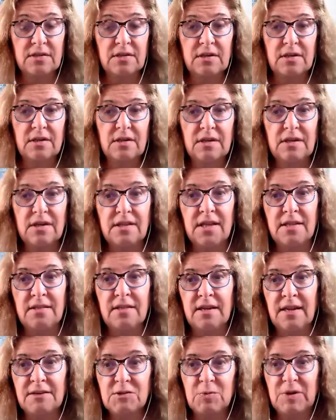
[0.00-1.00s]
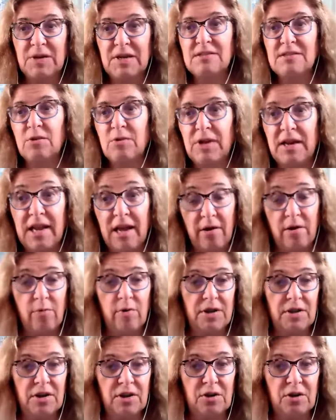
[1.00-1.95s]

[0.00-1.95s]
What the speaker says: And then the next week I said, okay, now I want you to go through,